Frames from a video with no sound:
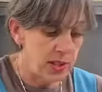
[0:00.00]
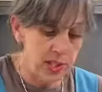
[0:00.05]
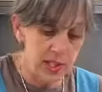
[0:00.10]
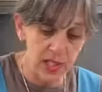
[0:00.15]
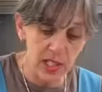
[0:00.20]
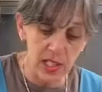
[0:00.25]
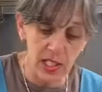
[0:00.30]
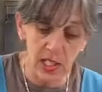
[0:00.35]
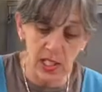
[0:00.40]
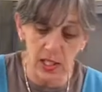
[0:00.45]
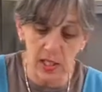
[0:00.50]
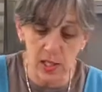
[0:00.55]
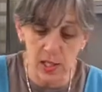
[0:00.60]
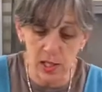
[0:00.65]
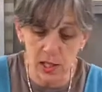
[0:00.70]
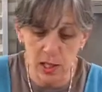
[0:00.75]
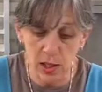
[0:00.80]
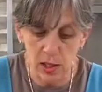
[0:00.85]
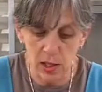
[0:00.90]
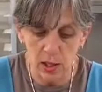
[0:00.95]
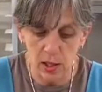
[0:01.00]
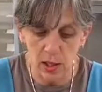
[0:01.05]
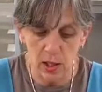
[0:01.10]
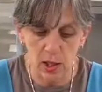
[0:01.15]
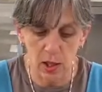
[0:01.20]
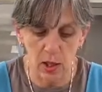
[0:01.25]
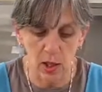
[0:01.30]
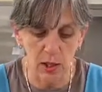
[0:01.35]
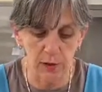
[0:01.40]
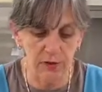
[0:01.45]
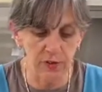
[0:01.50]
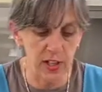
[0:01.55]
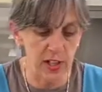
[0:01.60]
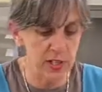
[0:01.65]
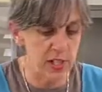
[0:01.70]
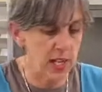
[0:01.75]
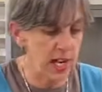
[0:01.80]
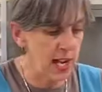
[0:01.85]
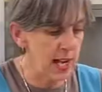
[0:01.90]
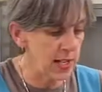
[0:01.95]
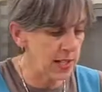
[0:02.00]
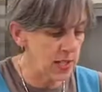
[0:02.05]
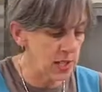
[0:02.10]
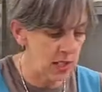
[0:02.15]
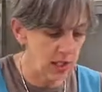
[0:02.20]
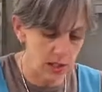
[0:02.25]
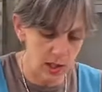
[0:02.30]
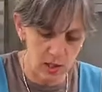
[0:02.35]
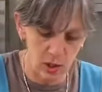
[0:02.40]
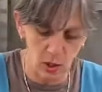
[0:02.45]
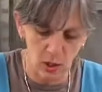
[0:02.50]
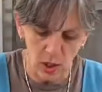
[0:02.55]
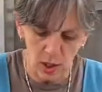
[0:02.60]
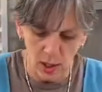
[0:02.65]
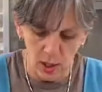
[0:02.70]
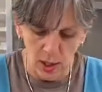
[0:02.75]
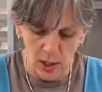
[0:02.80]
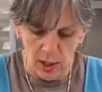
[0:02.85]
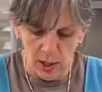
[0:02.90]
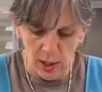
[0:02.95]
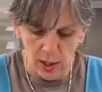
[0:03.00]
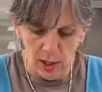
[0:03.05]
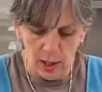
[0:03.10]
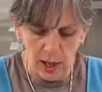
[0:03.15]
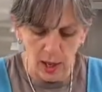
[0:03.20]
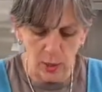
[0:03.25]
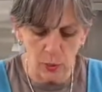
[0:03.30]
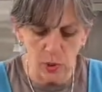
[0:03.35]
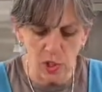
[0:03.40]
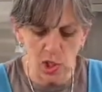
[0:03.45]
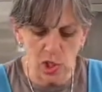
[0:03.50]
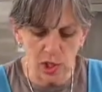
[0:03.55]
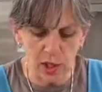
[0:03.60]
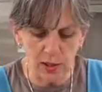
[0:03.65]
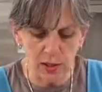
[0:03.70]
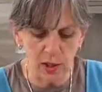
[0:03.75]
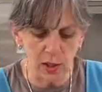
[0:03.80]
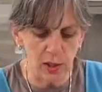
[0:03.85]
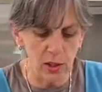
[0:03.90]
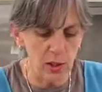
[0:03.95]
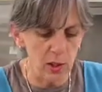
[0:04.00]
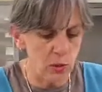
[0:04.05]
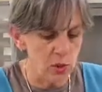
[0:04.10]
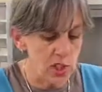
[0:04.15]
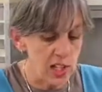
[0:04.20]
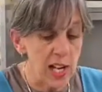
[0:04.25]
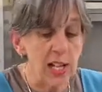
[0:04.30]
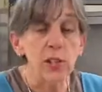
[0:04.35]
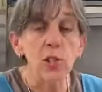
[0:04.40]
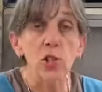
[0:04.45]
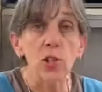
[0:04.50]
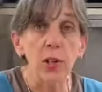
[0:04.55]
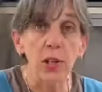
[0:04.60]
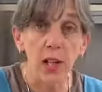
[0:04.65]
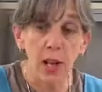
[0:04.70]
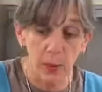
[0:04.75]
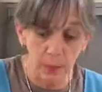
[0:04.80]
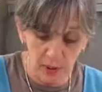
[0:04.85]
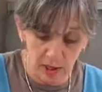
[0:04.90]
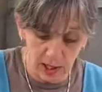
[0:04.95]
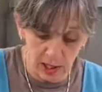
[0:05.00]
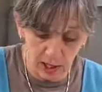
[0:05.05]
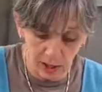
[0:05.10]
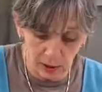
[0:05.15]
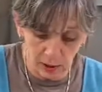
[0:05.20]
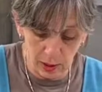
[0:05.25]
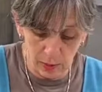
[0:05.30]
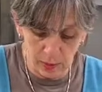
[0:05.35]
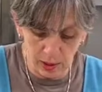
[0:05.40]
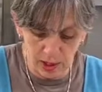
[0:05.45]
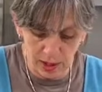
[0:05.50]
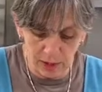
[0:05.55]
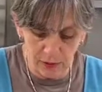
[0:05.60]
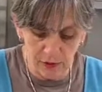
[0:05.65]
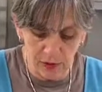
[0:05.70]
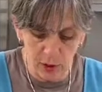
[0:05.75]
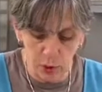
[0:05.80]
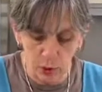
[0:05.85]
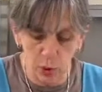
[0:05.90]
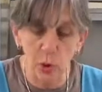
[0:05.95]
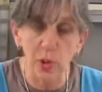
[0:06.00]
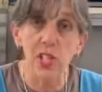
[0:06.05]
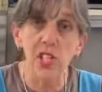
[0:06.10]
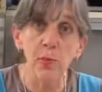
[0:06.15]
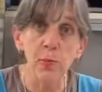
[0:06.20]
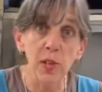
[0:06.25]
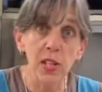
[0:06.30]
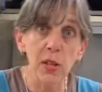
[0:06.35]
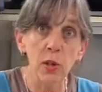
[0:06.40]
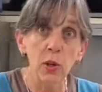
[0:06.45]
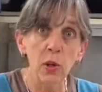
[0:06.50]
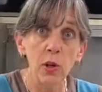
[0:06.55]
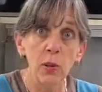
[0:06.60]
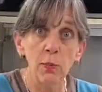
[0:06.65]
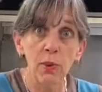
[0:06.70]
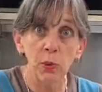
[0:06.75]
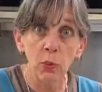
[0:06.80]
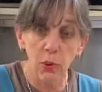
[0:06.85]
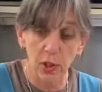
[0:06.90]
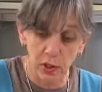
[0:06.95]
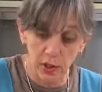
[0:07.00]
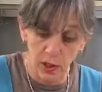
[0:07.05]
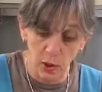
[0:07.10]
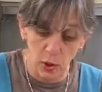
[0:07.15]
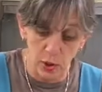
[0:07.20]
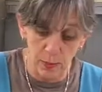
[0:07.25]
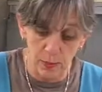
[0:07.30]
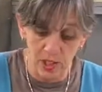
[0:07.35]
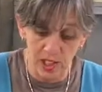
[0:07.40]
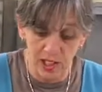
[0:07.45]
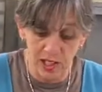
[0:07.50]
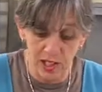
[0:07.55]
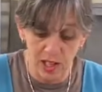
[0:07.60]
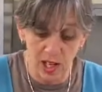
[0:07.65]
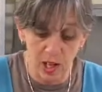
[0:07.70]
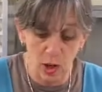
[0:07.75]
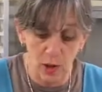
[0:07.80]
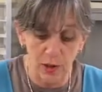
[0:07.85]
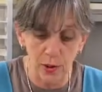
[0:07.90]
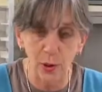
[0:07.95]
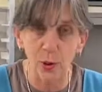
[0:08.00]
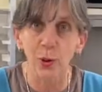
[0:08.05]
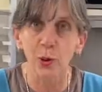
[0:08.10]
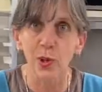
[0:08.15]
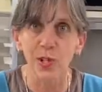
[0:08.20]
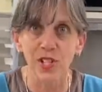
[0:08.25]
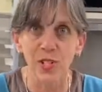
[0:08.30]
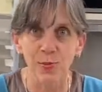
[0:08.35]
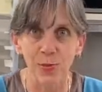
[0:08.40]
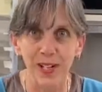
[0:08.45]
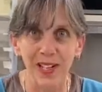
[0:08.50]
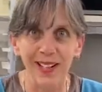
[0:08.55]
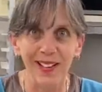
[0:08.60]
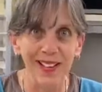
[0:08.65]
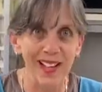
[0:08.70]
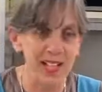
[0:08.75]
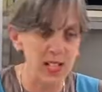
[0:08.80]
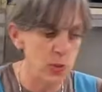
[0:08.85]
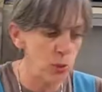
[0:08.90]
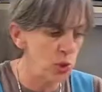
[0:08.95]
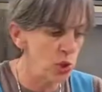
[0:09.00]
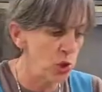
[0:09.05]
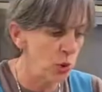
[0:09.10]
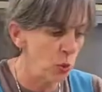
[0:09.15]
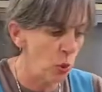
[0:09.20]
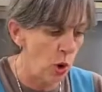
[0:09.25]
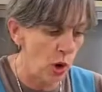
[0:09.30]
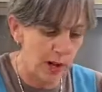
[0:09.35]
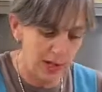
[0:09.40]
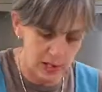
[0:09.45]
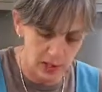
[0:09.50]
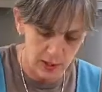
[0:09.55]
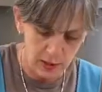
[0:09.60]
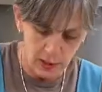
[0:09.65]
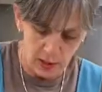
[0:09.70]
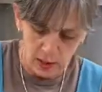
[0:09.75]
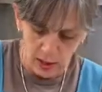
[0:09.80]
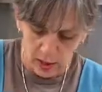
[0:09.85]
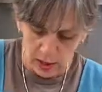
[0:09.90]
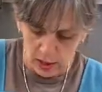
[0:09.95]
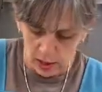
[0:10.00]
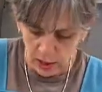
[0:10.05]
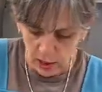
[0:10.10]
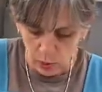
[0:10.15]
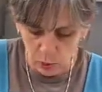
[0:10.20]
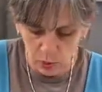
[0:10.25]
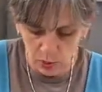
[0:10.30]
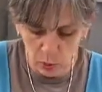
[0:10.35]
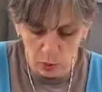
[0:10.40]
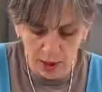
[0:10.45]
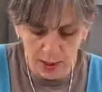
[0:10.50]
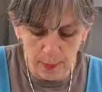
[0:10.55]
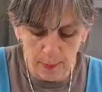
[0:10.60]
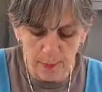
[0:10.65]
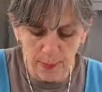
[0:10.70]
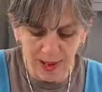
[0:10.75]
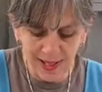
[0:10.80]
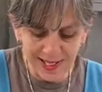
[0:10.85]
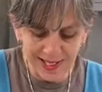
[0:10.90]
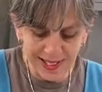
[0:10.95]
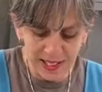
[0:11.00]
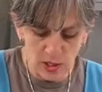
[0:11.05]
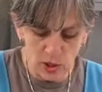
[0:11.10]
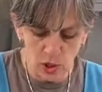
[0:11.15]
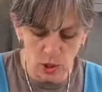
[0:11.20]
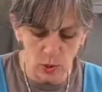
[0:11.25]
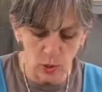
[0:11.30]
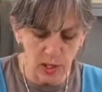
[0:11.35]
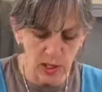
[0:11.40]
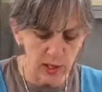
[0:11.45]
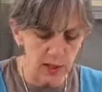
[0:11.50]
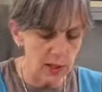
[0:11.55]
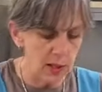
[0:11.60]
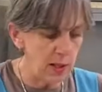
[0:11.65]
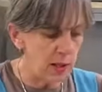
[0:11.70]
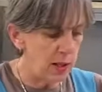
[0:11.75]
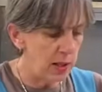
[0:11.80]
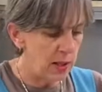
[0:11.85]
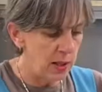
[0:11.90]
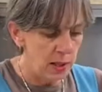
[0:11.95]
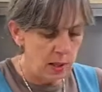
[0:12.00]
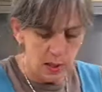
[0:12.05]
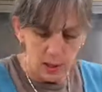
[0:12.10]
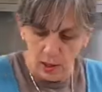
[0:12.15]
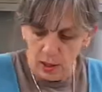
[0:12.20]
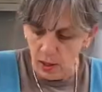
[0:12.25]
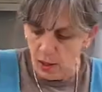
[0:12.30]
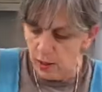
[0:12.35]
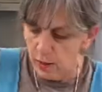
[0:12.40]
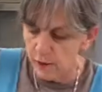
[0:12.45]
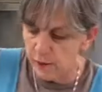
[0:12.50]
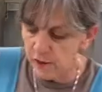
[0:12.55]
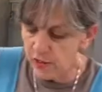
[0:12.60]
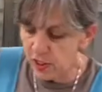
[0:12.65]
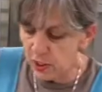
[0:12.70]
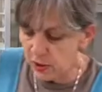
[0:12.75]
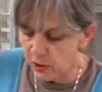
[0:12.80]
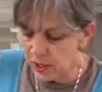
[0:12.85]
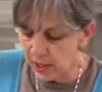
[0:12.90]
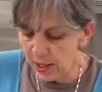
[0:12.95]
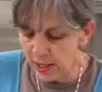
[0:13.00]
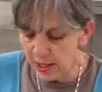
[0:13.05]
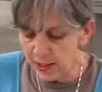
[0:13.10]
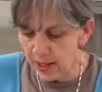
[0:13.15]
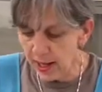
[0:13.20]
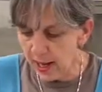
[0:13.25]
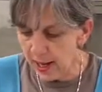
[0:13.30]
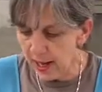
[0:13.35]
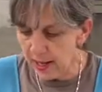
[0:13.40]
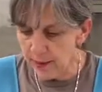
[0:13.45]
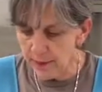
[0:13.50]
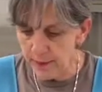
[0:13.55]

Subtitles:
These are fantastic. I wish, you know, texture can't be carried, but they feel crispy. They're going to be really good because they're crispy, and that's what you want. You want to bite into it and feel it like that.